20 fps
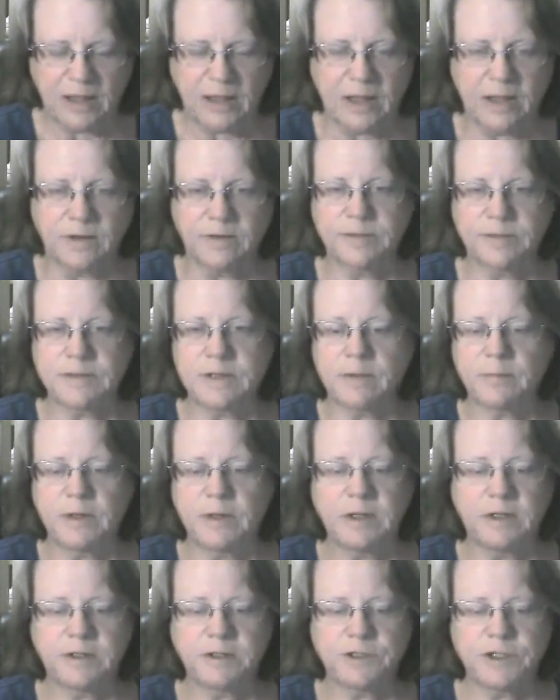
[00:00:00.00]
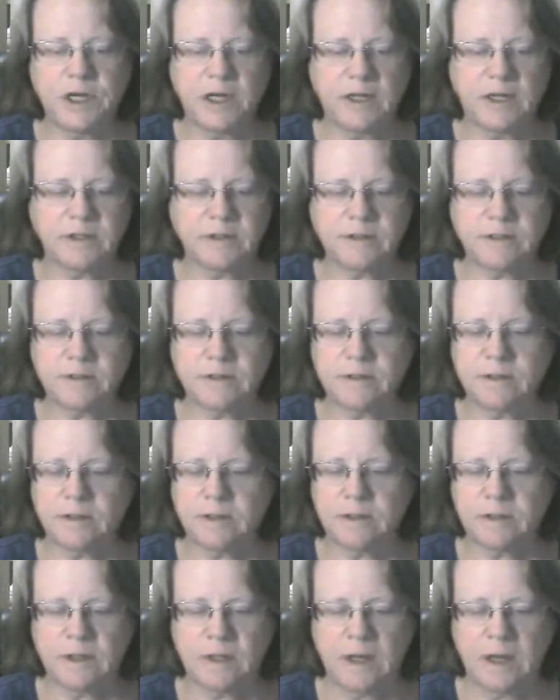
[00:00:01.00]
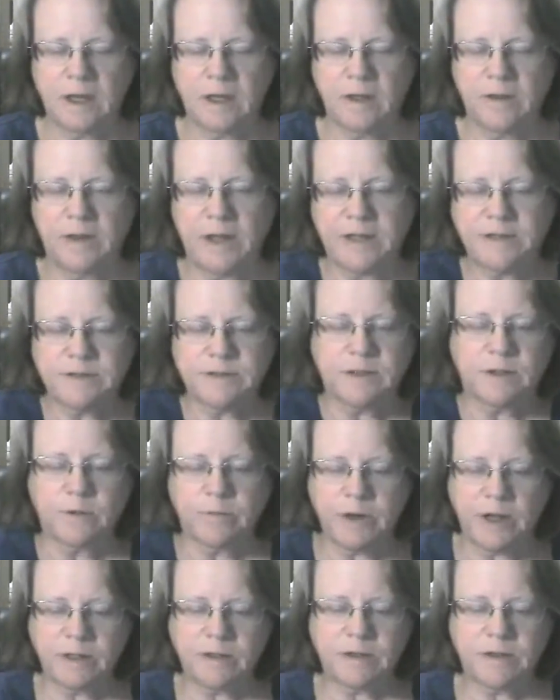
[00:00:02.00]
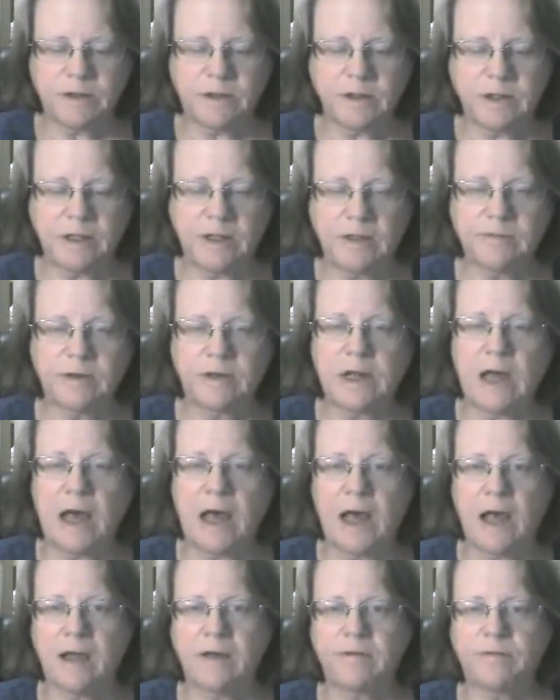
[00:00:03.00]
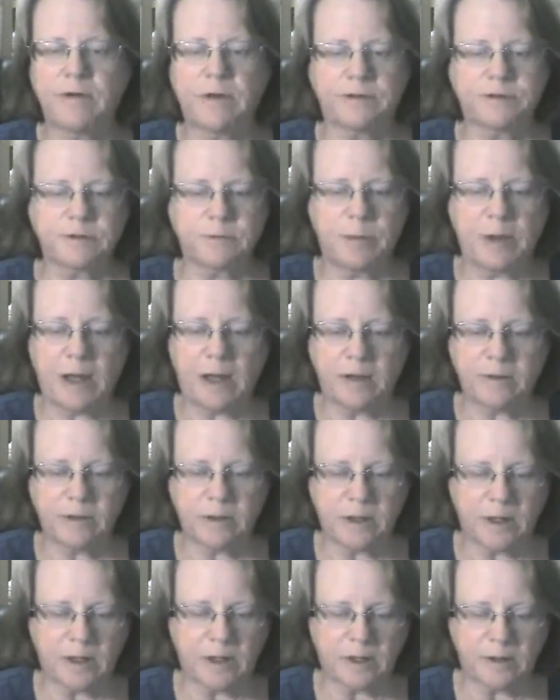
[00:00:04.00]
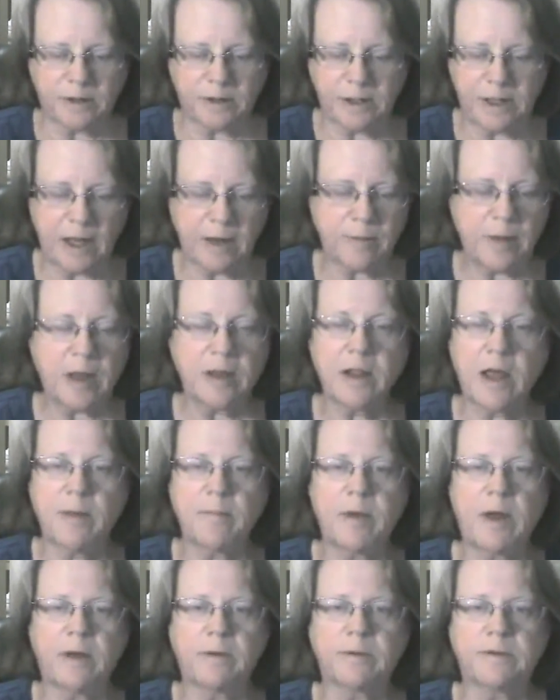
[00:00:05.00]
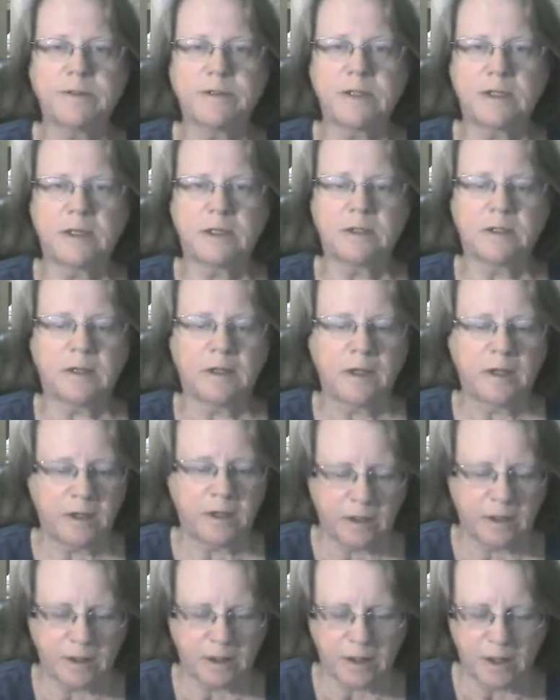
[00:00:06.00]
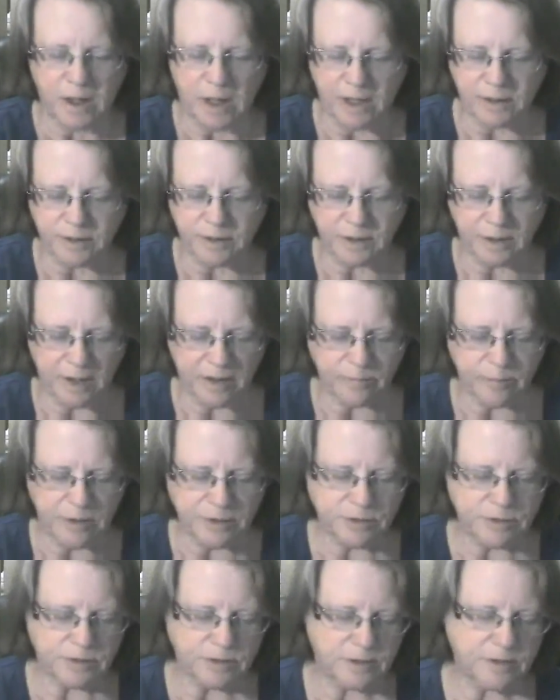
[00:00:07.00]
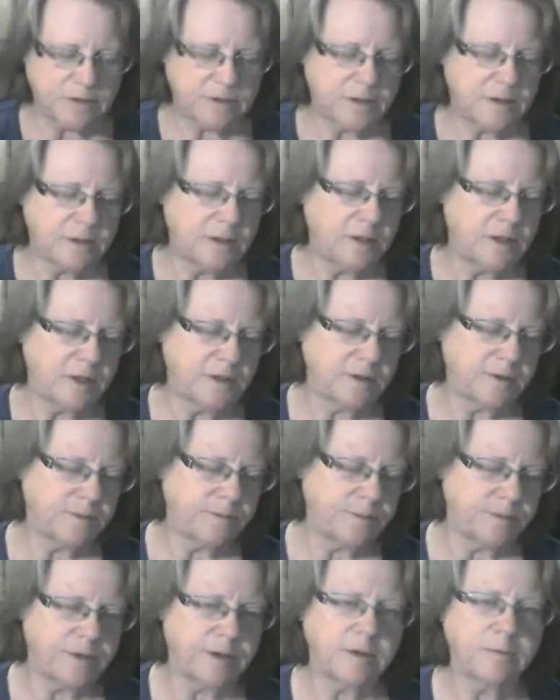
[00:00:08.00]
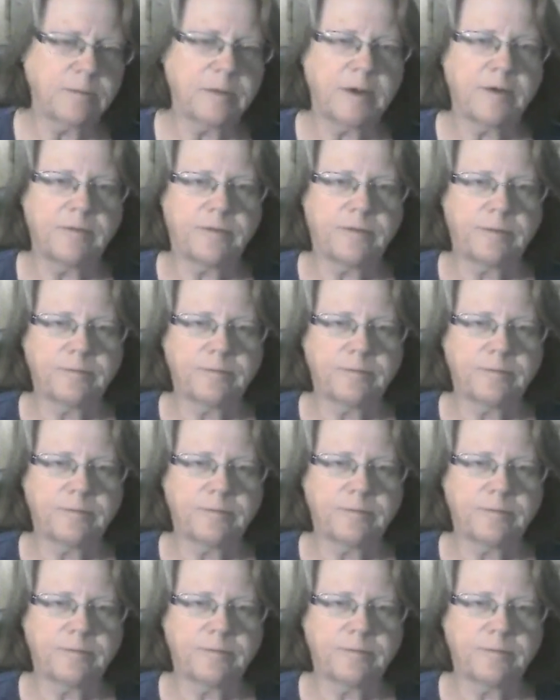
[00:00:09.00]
give somebody a chance. That's the great thing even I felt about the MLM I was in. I think I mentioned this in another thing, but